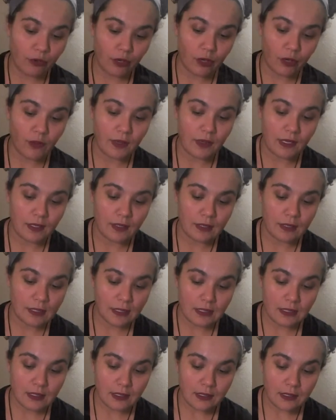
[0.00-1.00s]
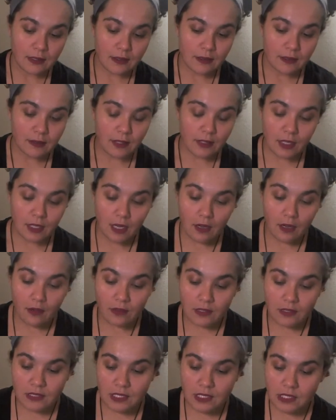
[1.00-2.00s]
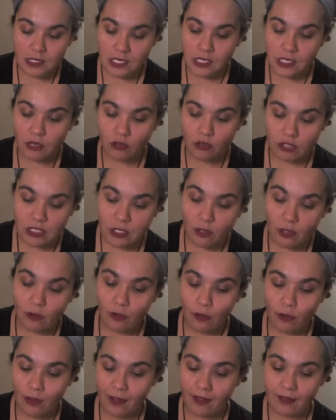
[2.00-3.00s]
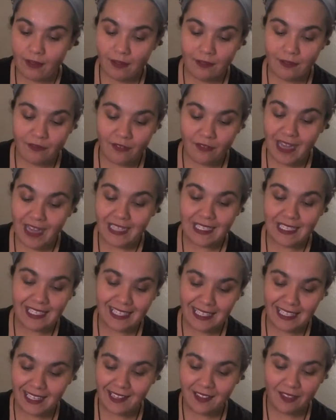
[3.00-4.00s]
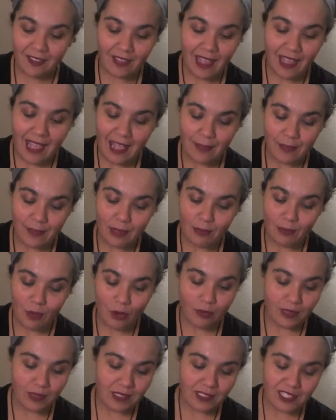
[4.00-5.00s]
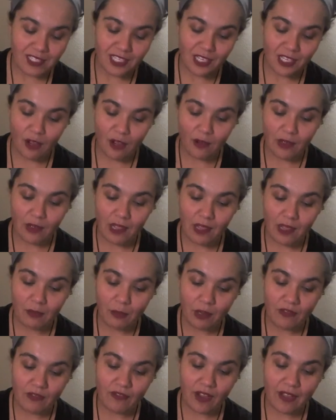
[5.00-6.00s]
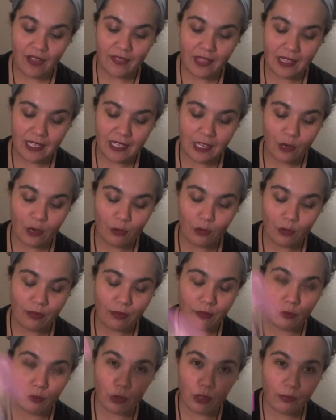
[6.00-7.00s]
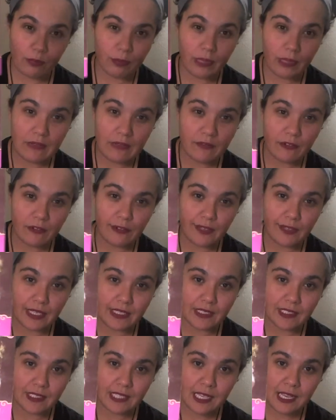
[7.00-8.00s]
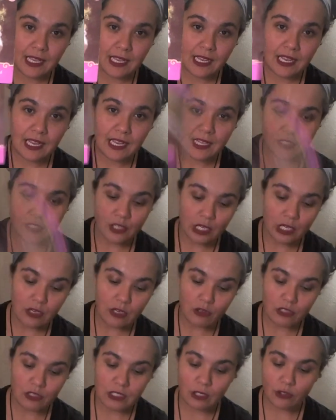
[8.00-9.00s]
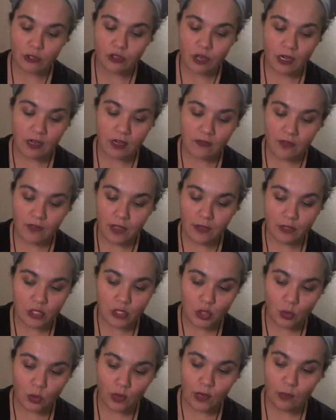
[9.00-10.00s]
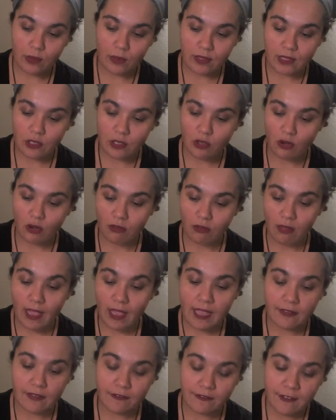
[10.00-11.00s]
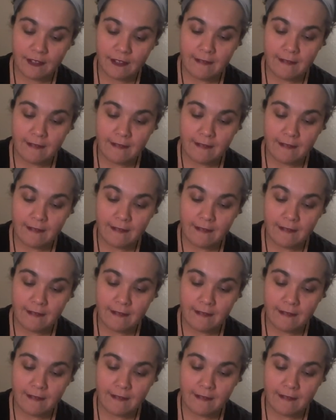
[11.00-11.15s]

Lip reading: doing. You know, it's just like you're still finding the happy moments, you know, and we find that here with playfulness. It's like you're still trying to find the joy within your life